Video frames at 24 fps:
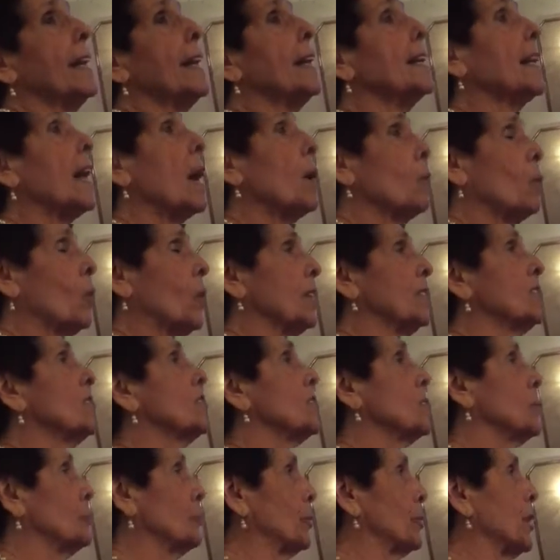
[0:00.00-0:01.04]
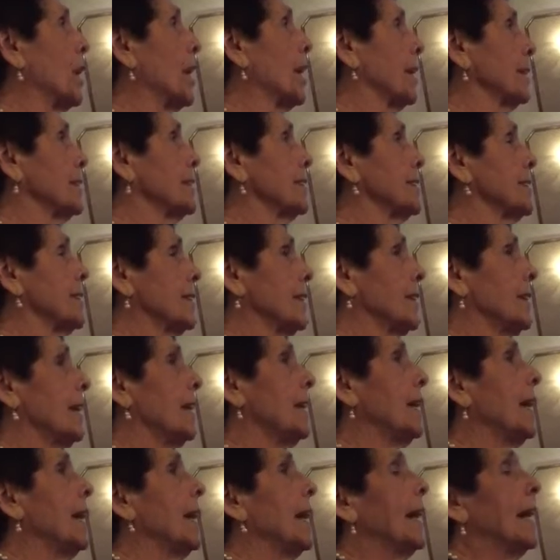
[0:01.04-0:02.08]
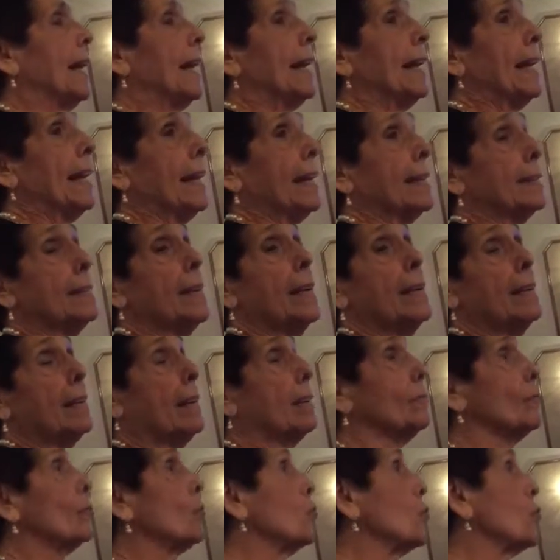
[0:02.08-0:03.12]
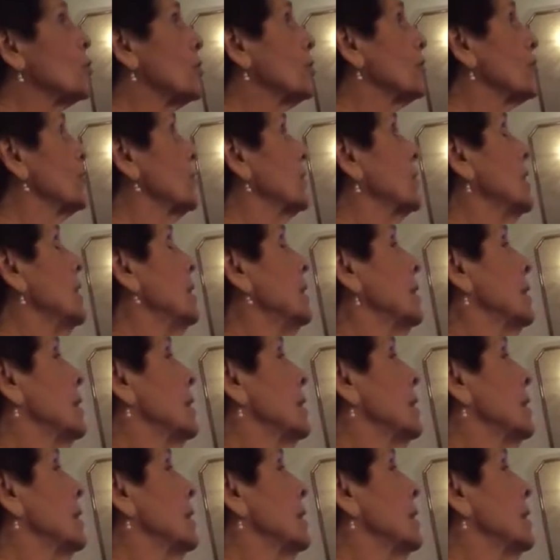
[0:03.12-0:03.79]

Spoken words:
And I was surprised. And of course,